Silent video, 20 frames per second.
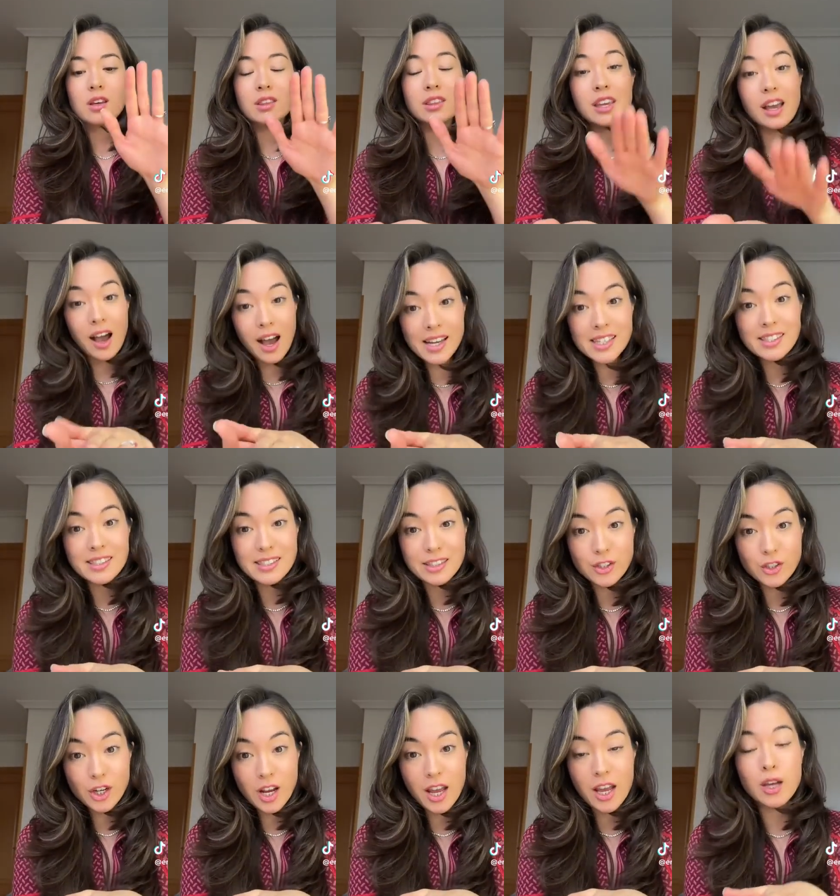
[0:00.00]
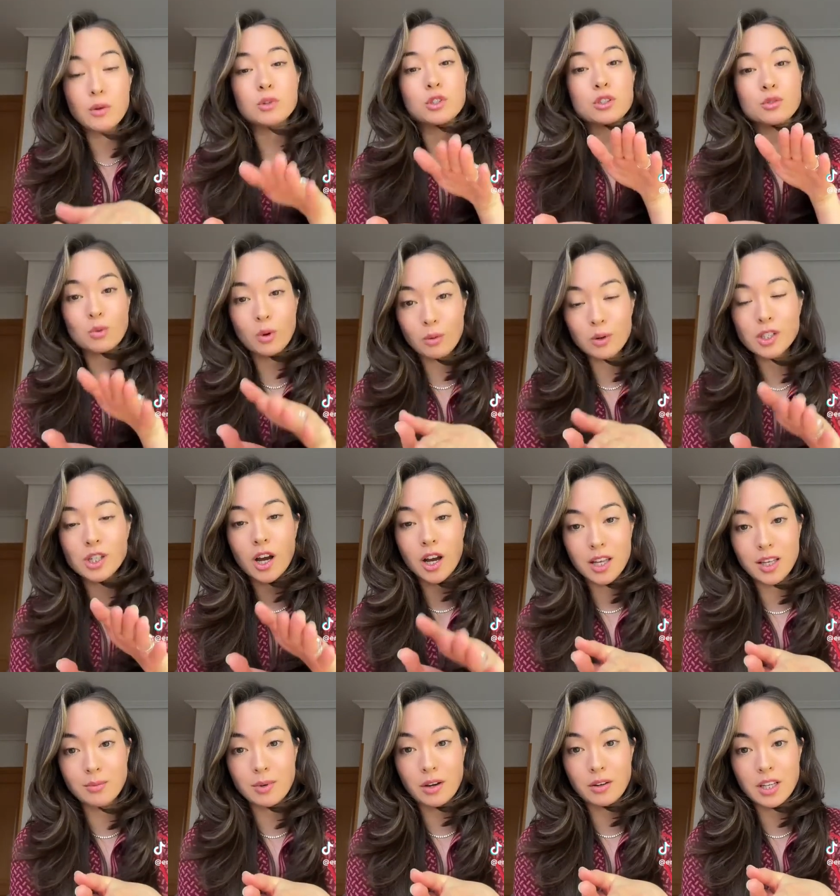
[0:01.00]
ICJ, which is what we're
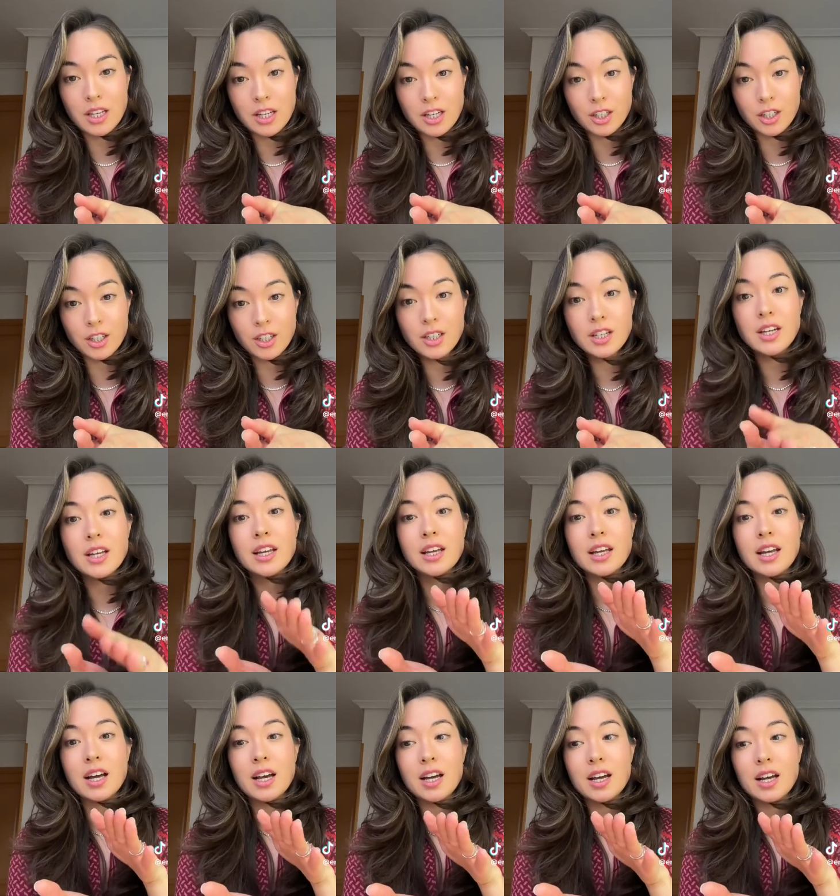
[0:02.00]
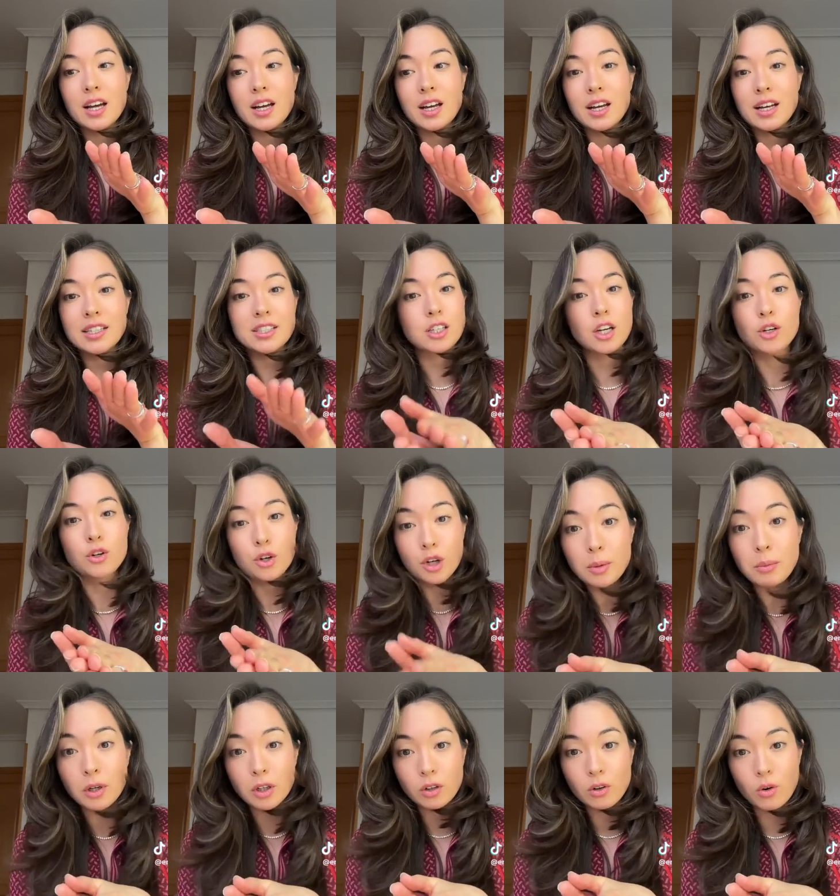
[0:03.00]
talking about here, is not a
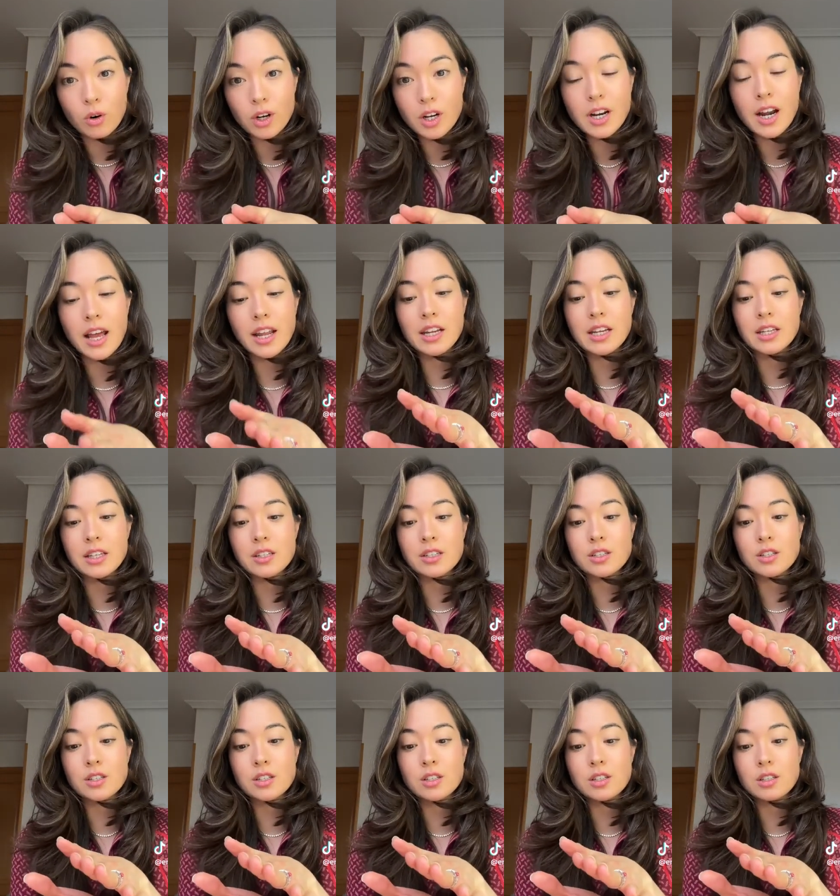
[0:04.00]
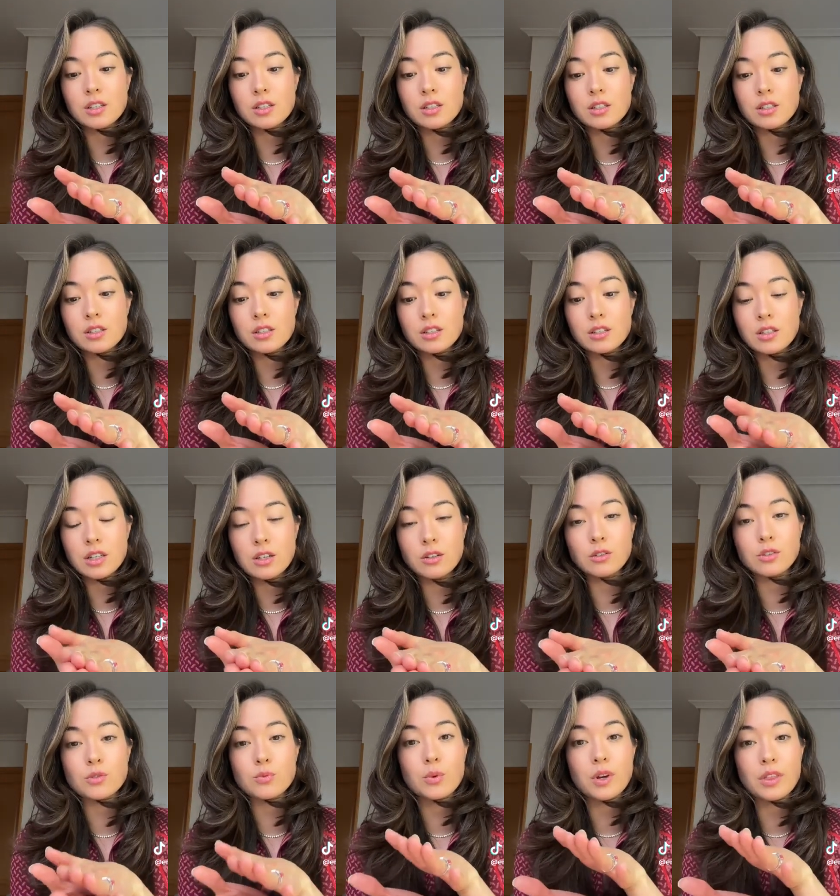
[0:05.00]
criminal court, and it
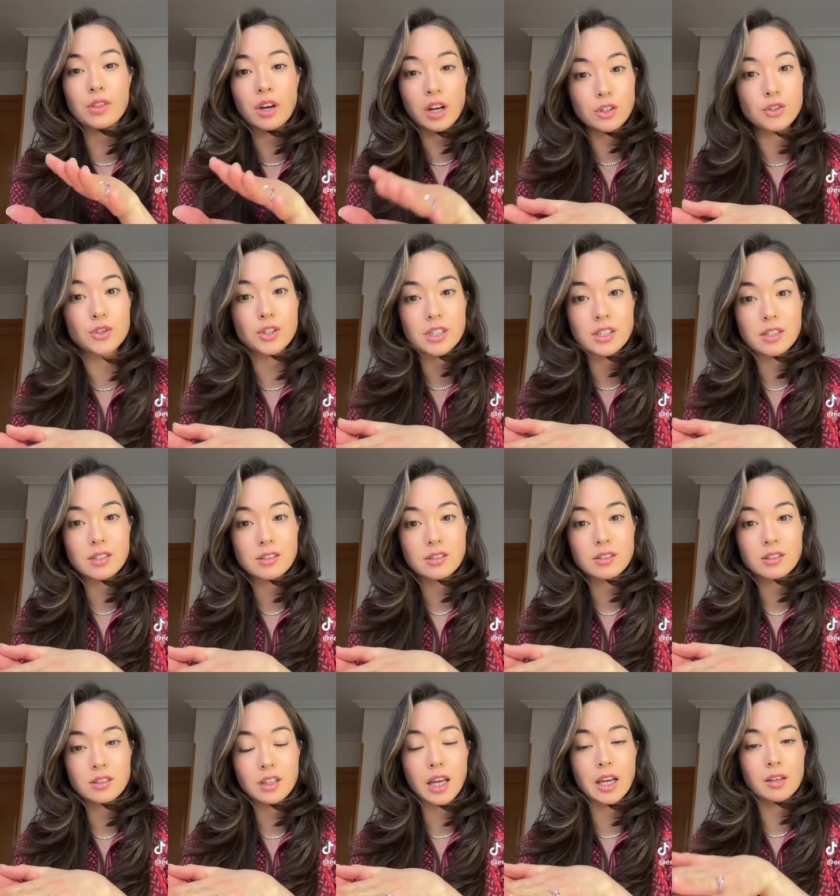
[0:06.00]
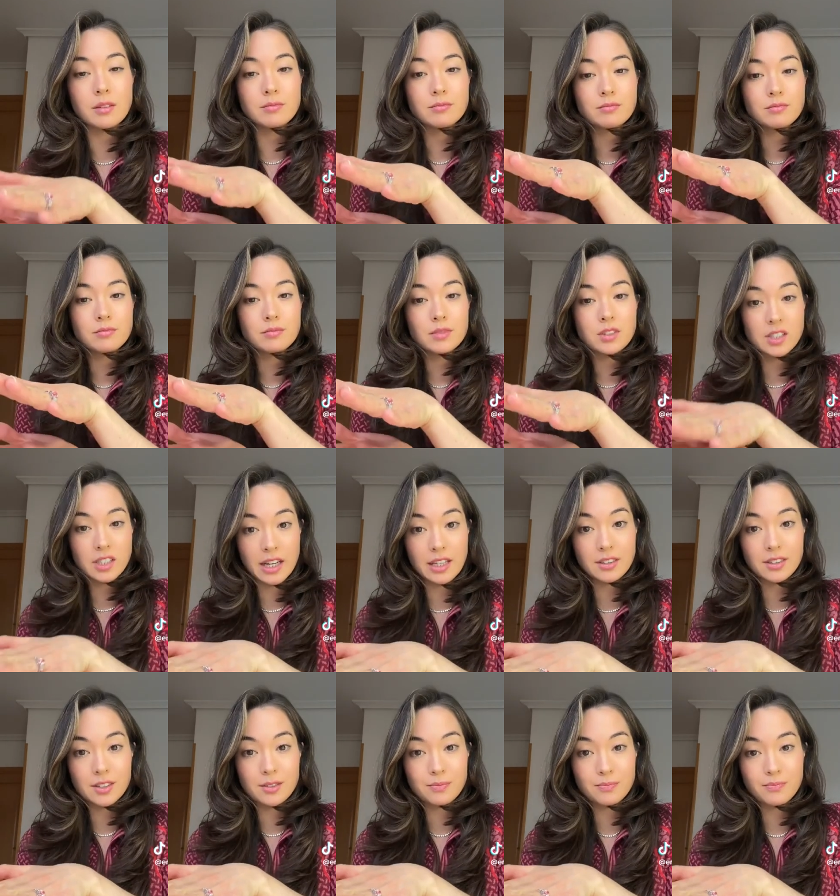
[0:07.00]
deals with countries, like
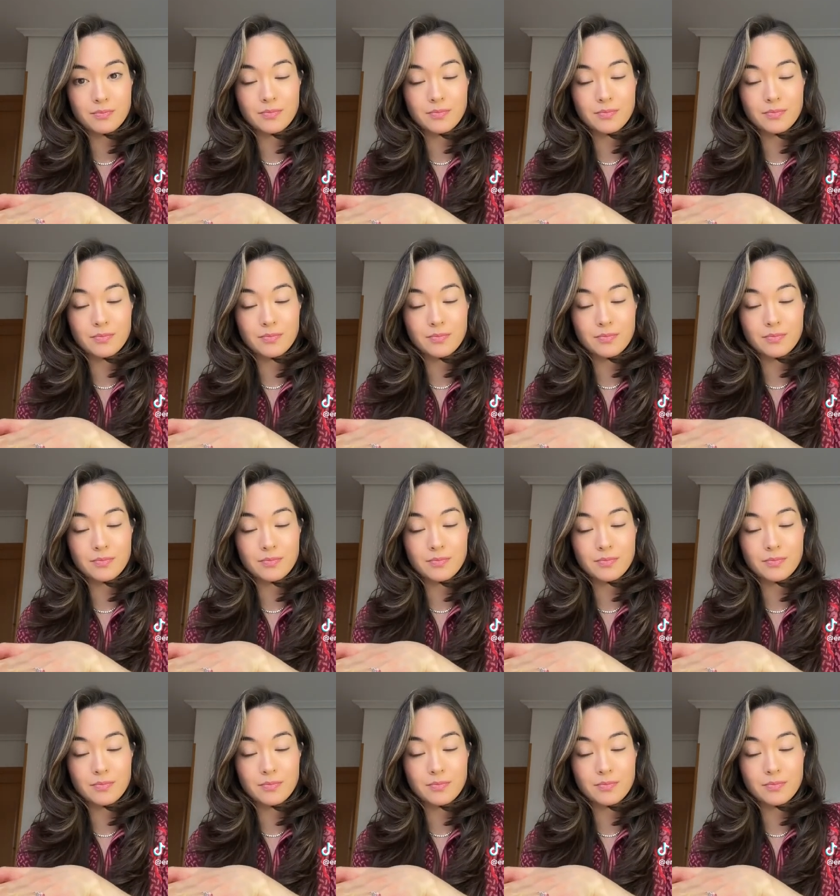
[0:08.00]
states.